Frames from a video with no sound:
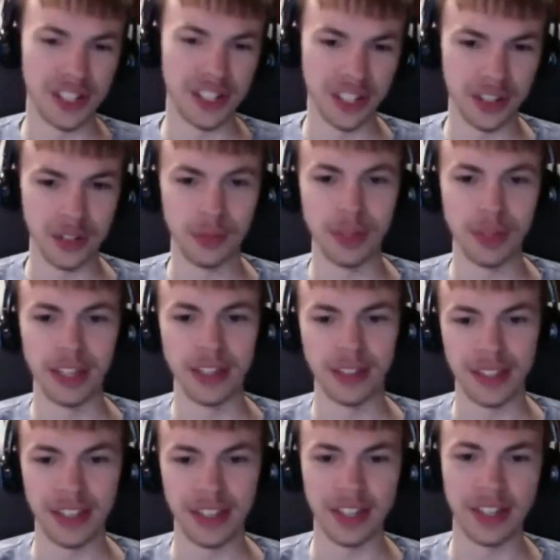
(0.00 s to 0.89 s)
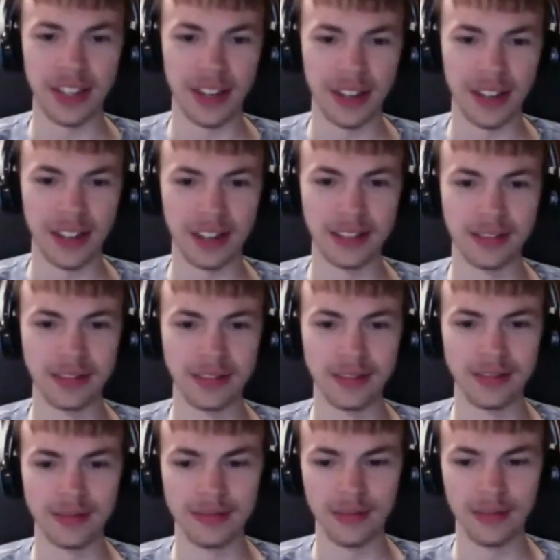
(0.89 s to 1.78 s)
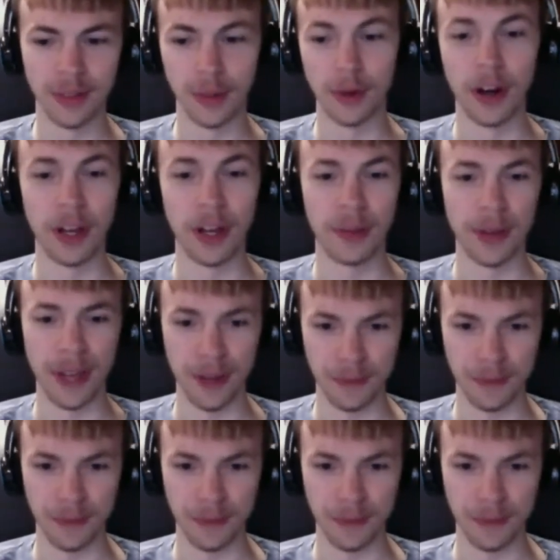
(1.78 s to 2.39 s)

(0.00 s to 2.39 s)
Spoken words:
to be the running mate.